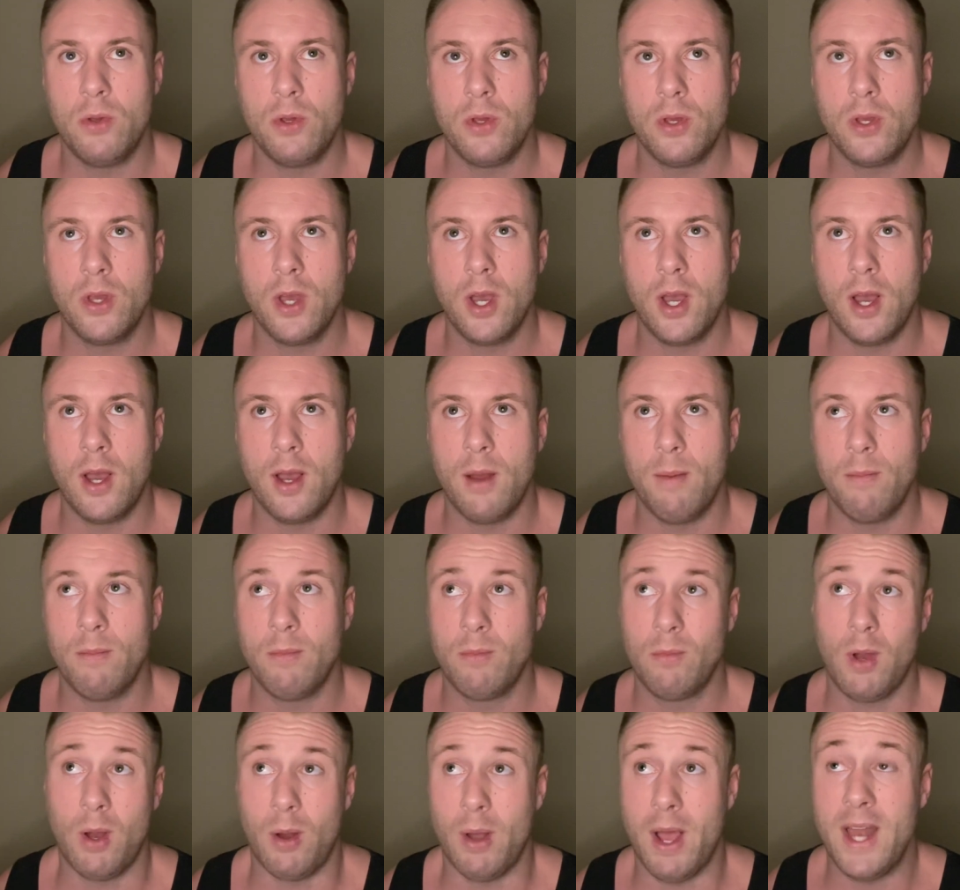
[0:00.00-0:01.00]

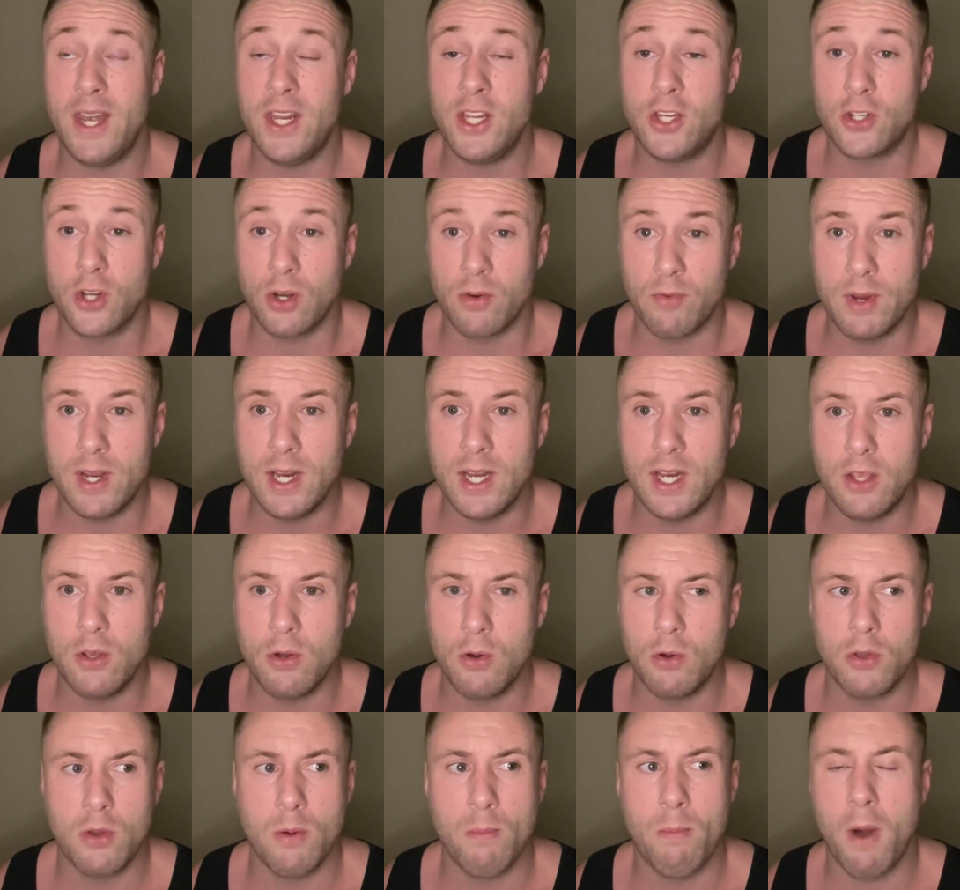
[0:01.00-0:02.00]
well, any show really,
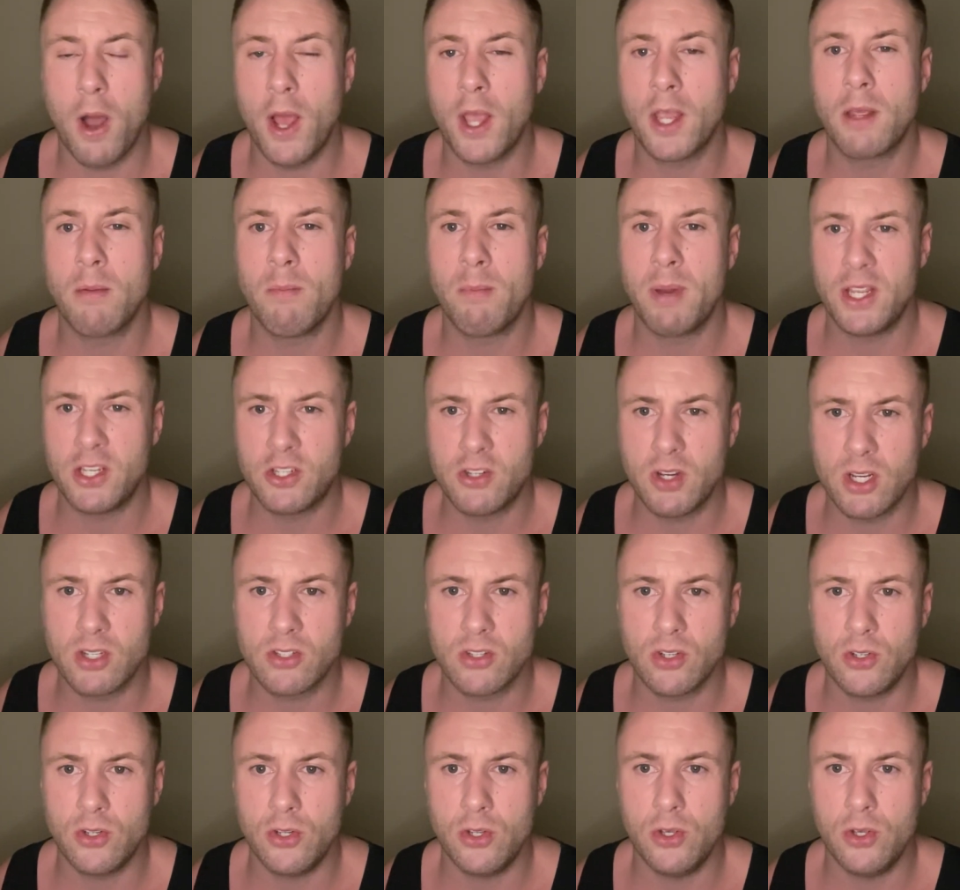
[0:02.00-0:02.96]
your mind can play tricks on you.